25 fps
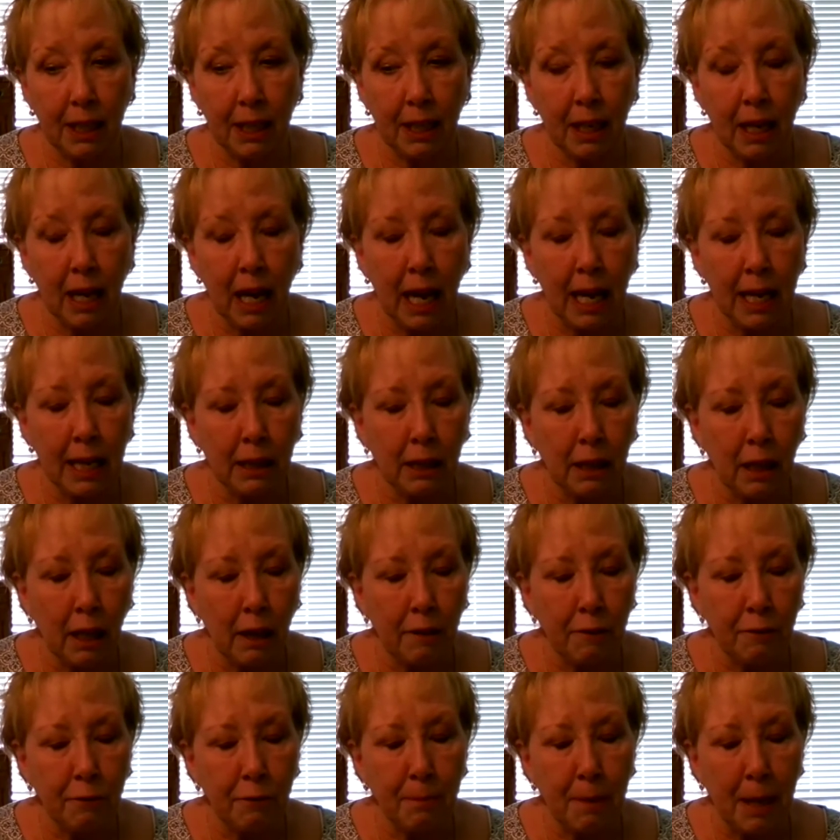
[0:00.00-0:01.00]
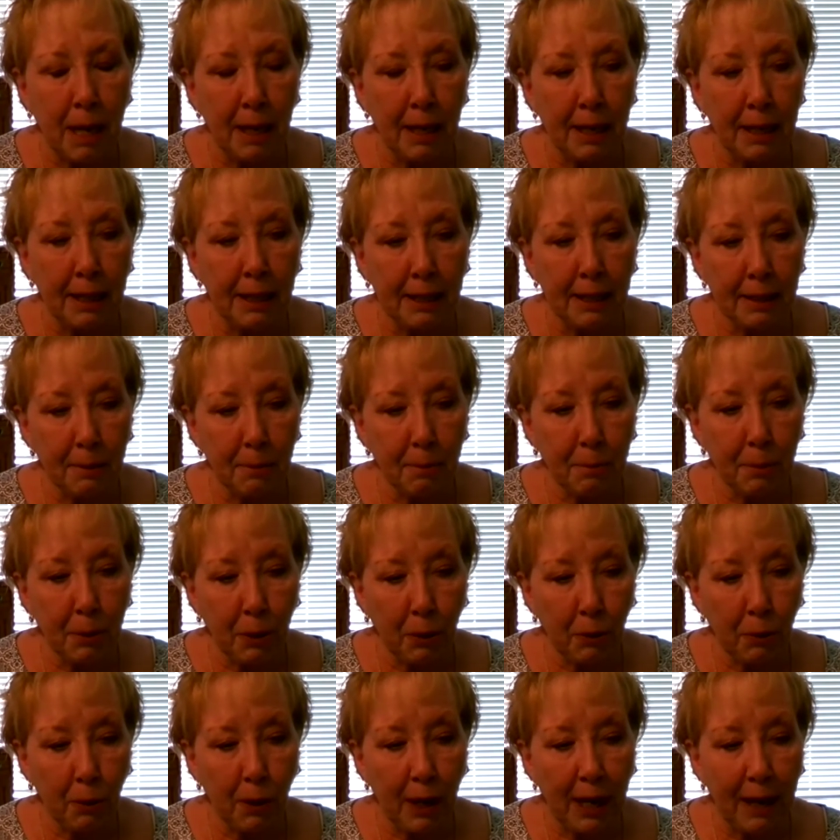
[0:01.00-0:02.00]
I love my
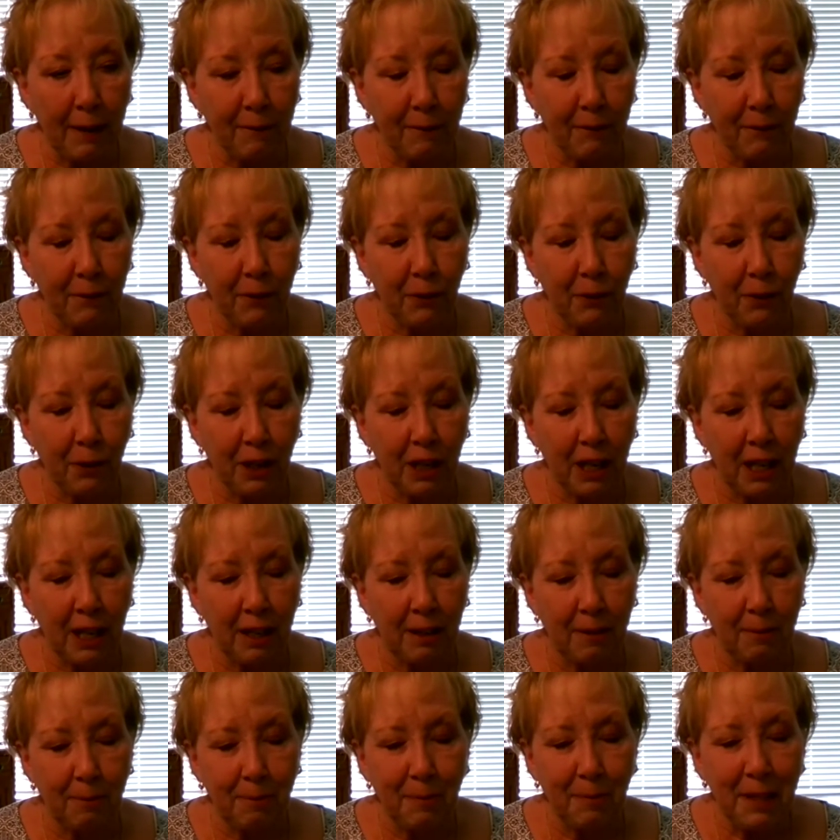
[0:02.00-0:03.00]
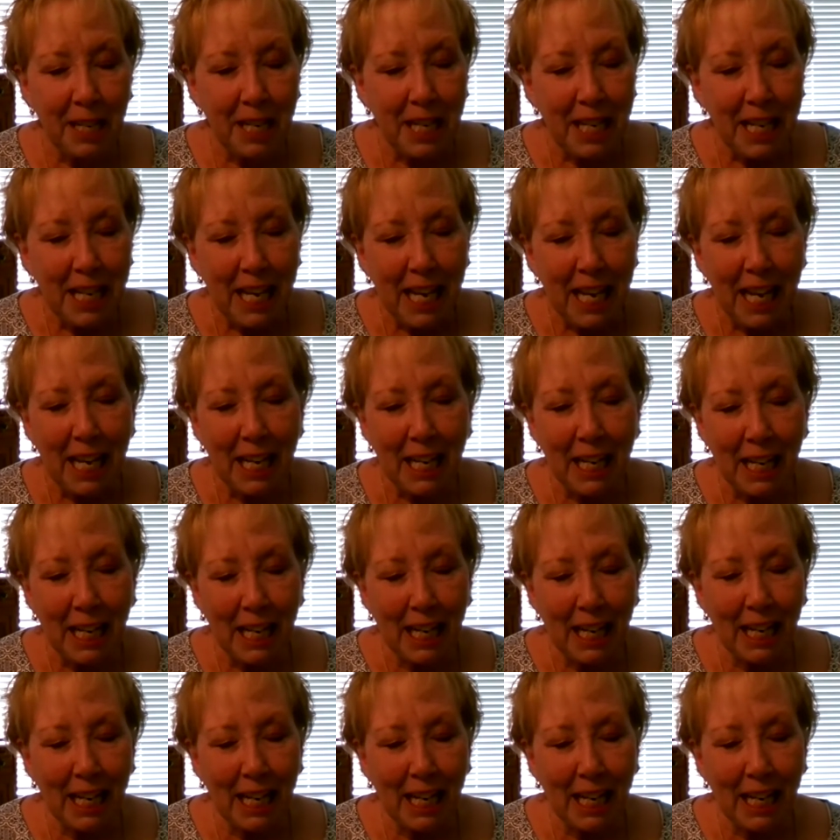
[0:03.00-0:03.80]
program for and